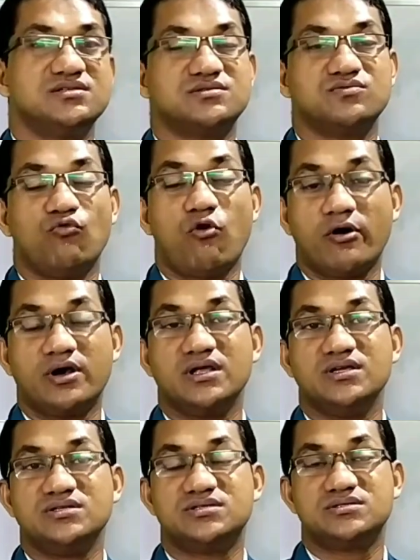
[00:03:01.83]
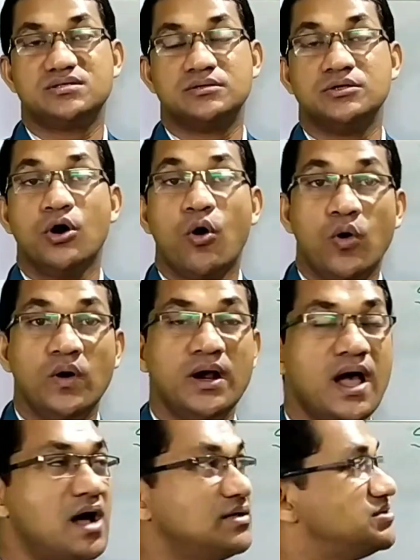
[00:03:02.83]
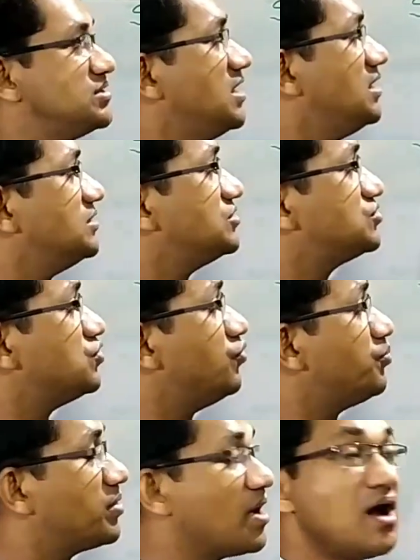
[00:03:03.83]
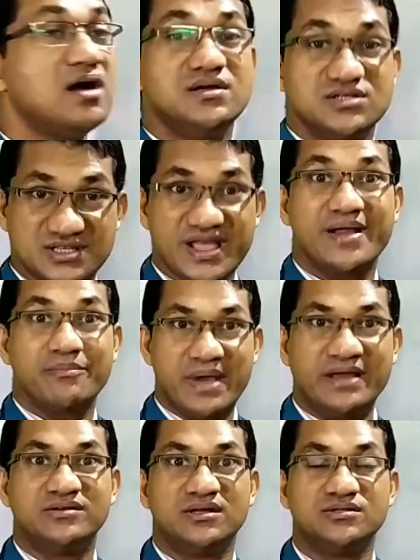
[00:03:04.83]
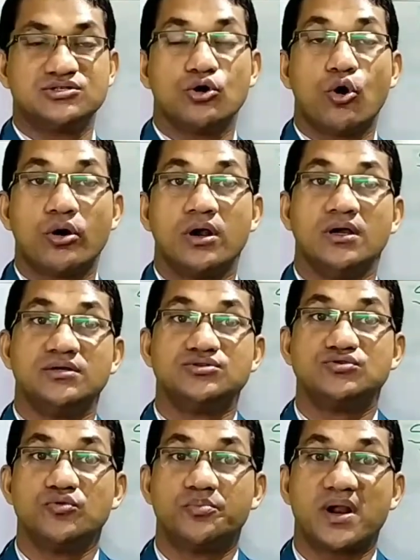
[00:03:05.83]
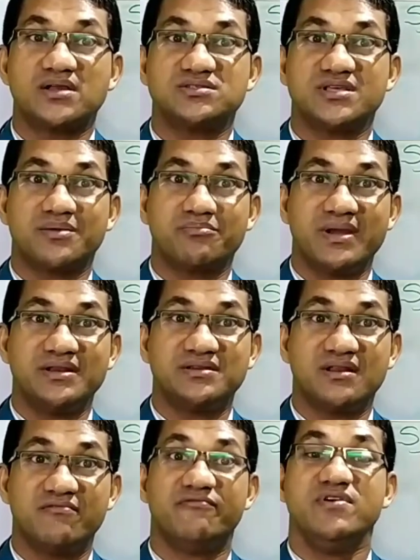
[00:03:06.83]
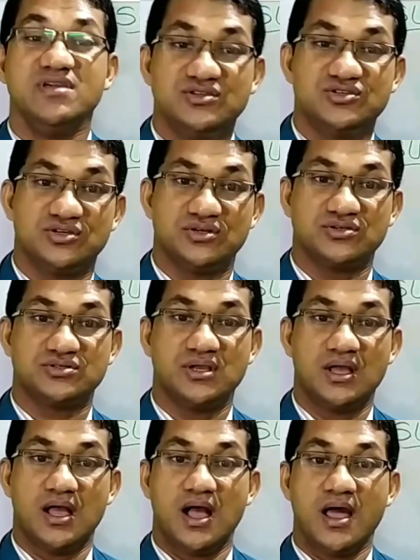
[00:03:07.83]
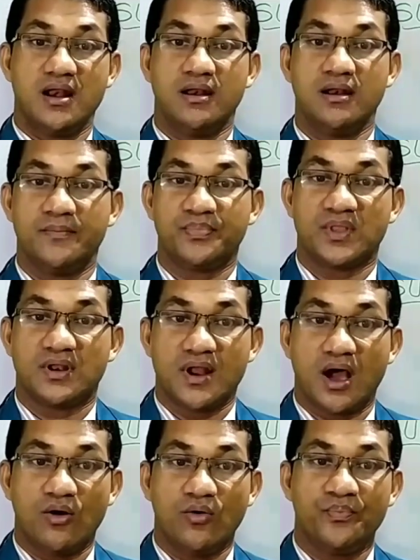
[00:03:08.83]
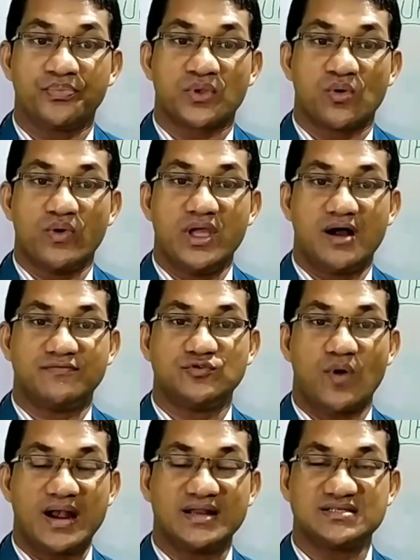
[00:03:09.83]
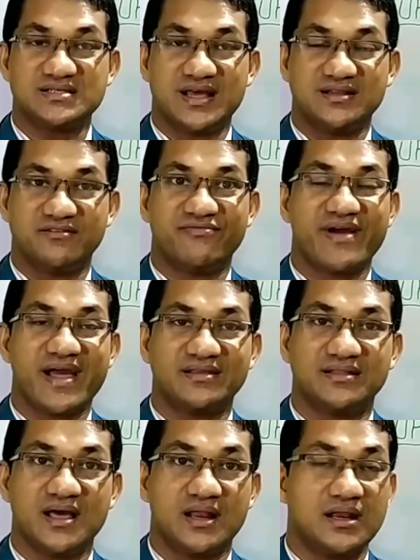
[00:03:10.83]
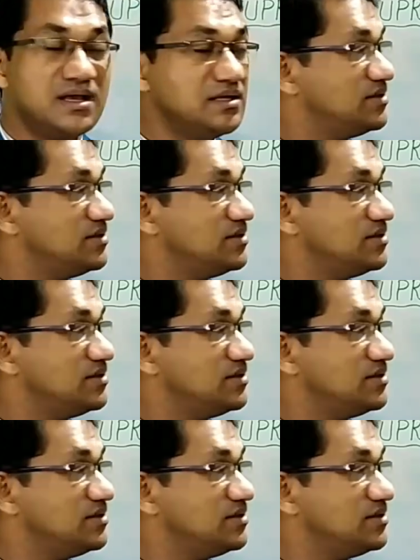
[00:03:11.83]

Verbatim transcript: is what is known as suprasegmentals or suprasegmental features. And now we have to understand the fact that